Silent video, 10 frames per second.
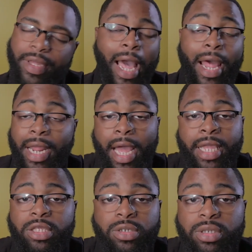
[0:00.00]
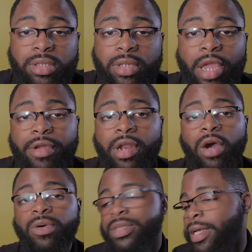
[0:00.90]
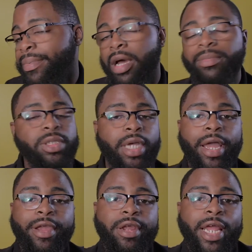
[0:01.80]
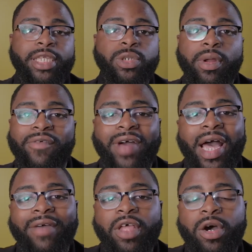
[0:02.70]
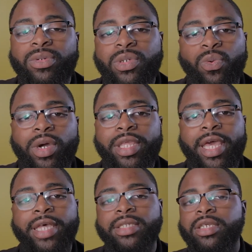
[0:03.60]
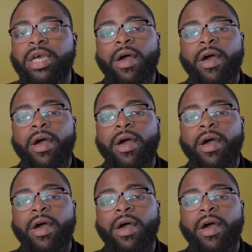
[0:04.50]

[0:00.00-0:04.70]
I've gotten used to hearing no's. I promise you, I hear like 25 no's and one yes.